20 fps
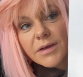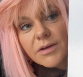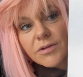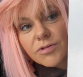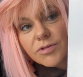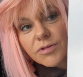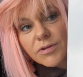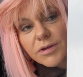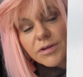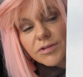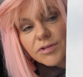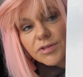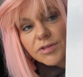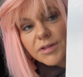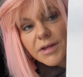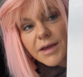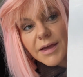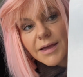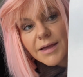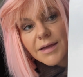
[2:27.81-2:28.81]
So you
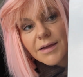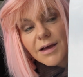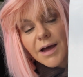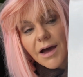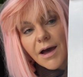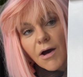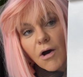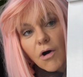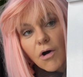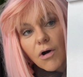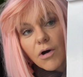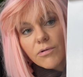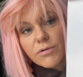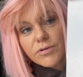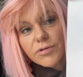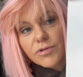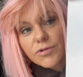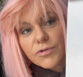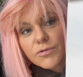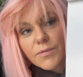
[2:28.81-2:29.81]
see our
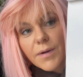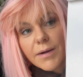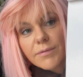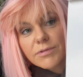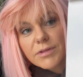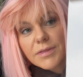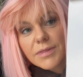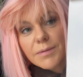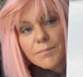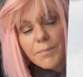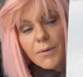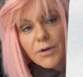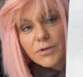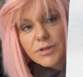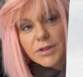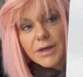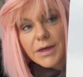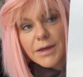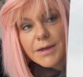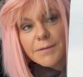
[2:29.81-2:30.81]
auras surrounding the
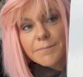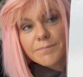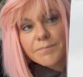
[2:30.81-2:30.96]
body,